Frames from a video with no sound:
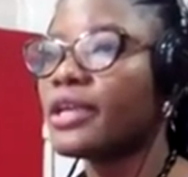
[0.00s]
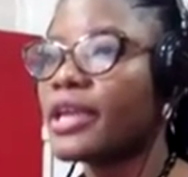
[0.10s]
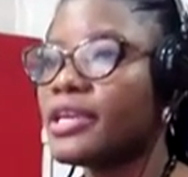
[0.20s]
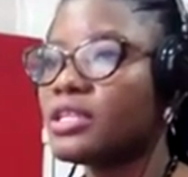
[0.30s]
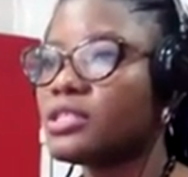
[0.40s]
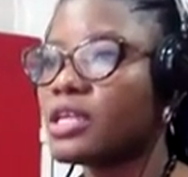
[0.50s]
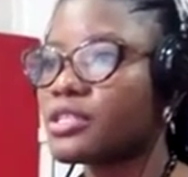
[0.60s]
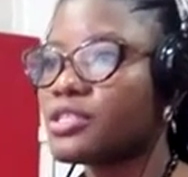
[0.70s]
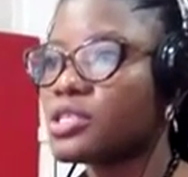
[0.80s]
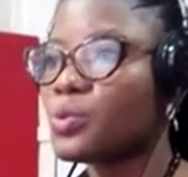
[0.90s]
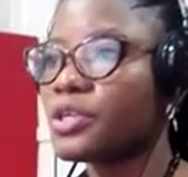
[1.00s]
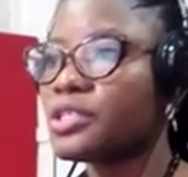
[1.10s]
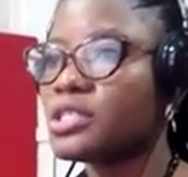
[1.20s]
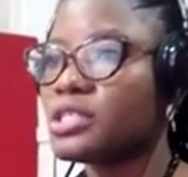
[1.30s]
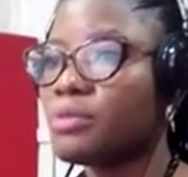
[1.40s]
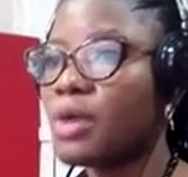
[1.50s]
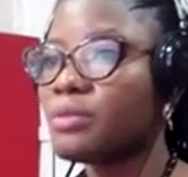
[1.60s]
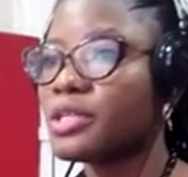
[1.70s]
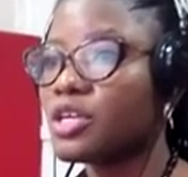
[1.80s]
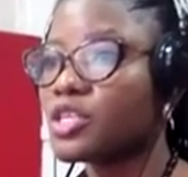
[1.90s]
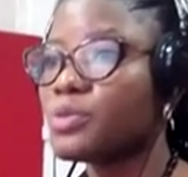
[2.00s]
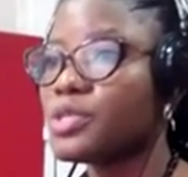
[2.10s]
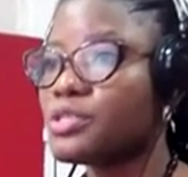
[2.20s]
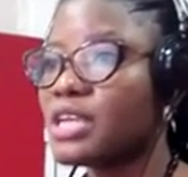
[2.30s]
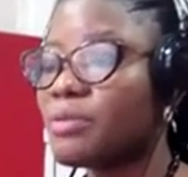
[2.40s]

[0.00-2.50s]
Kenyan doctors working in public hospitals